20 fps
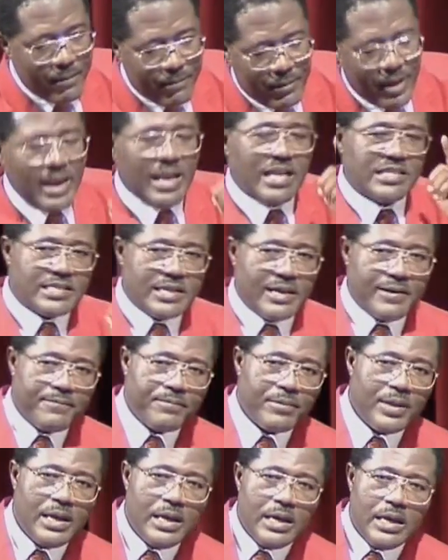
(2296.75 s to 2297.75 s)
But listen,
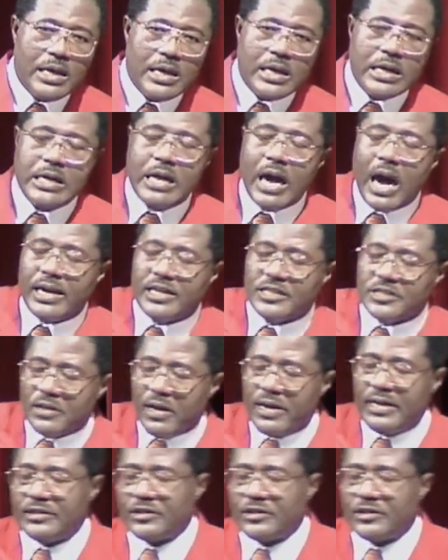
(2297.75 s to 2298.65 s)
God is not